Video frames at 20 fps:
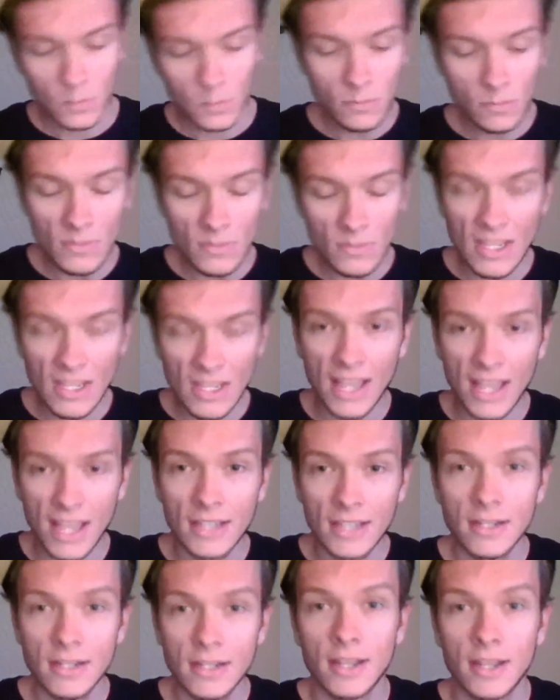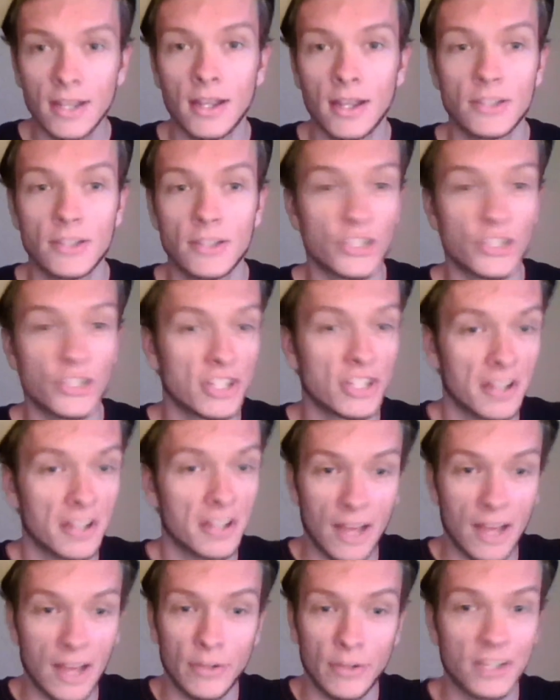and just
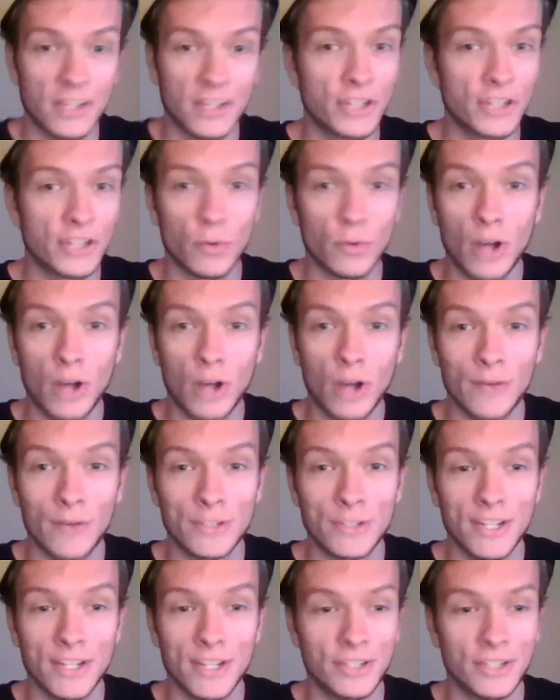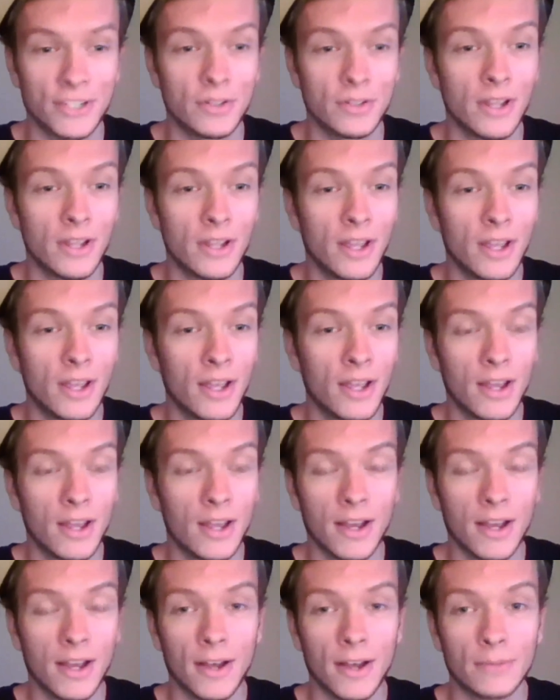having a general conversation.
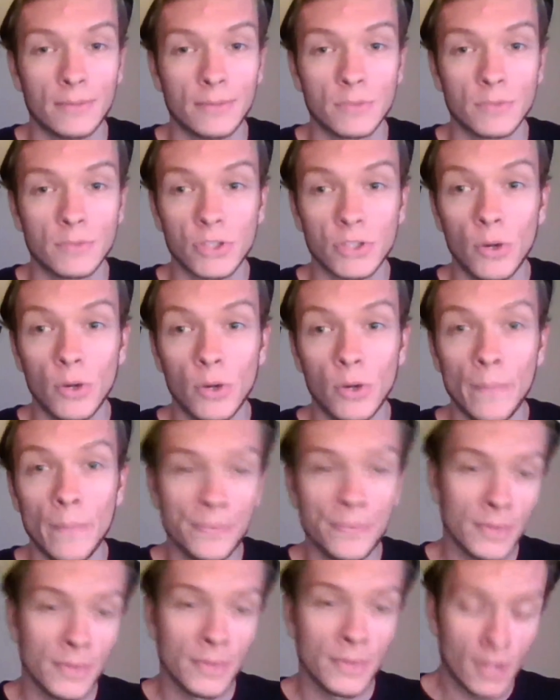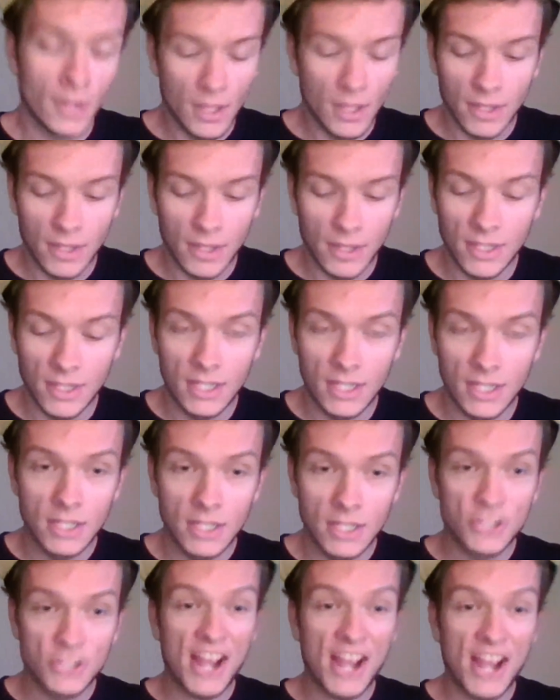So the
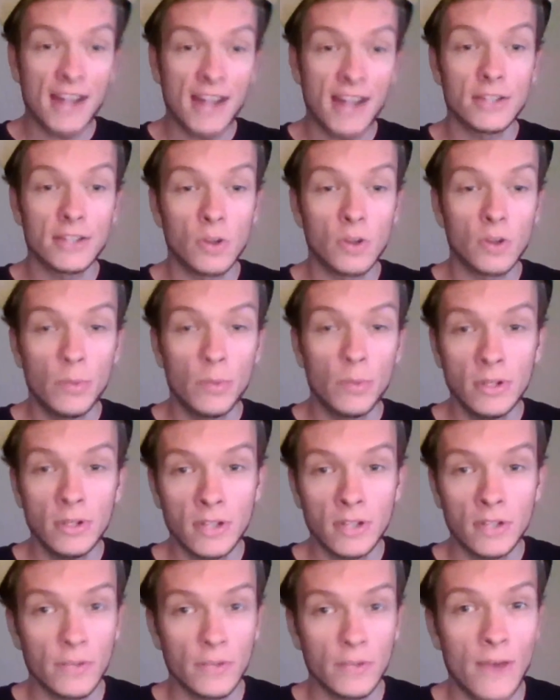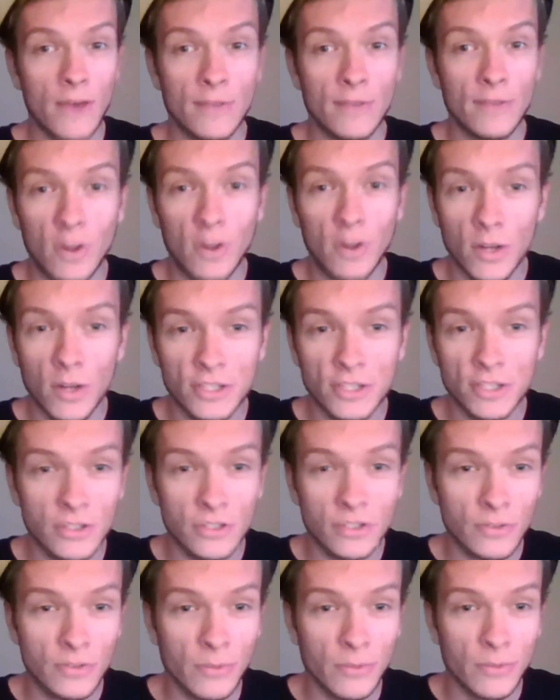chat is open. If you have any questions for
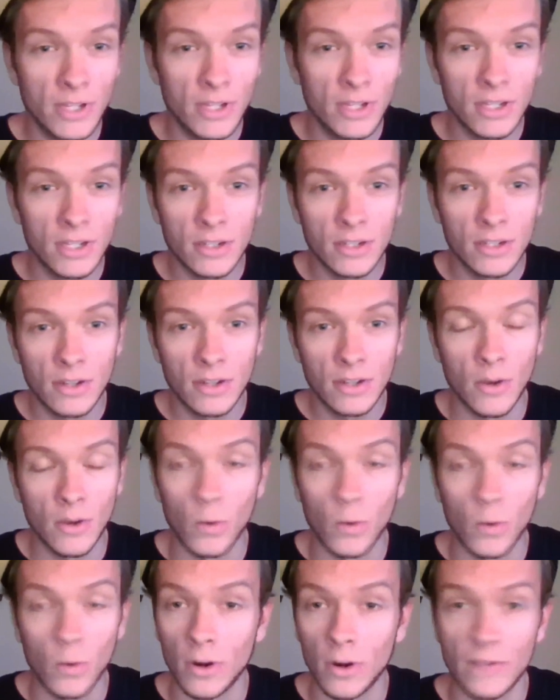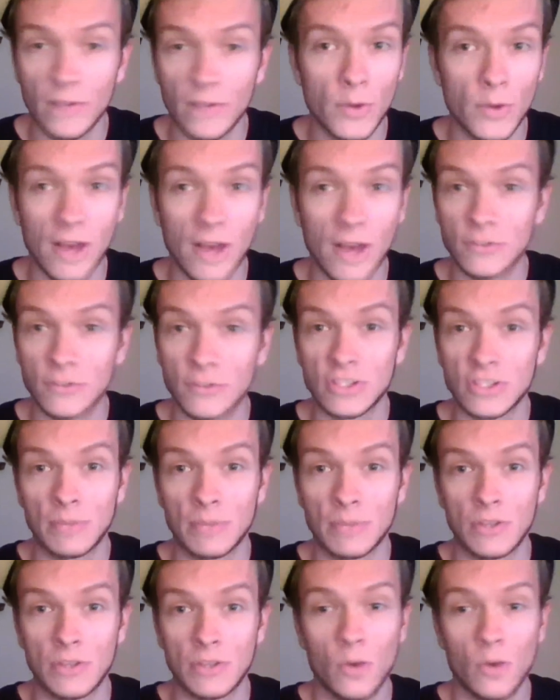me, or if you have just something you
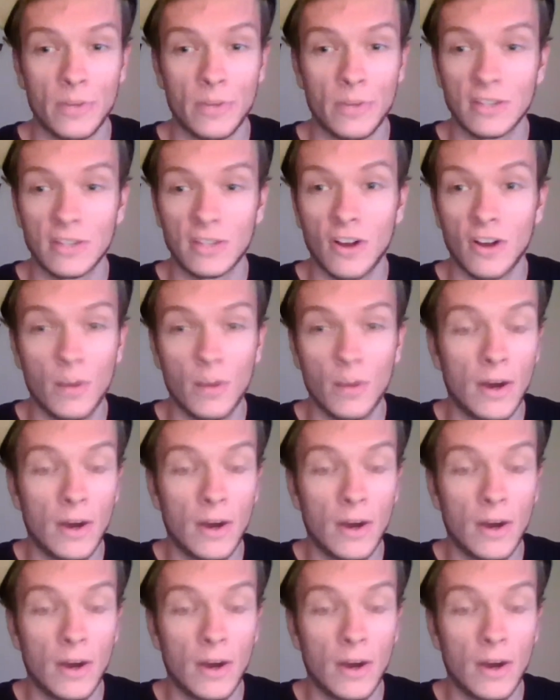want me to talk about,